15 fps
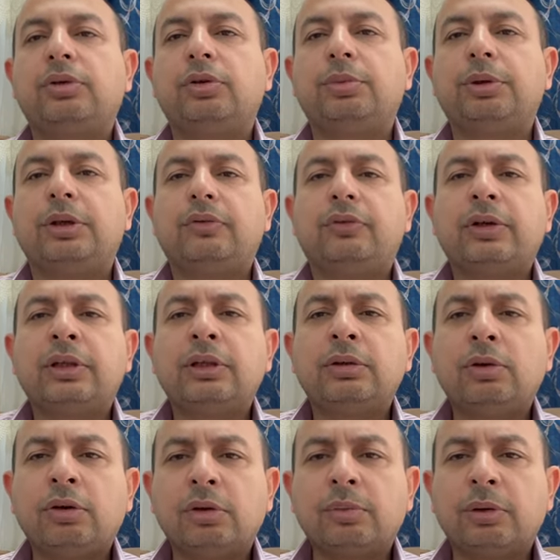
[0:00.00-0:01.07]
to be very
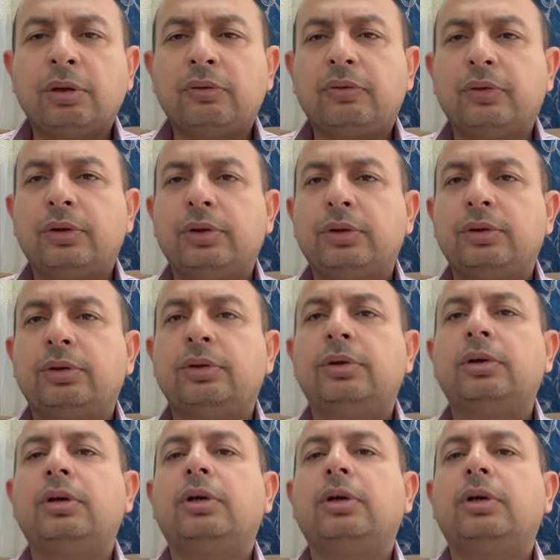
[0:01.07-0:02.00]
normal for you,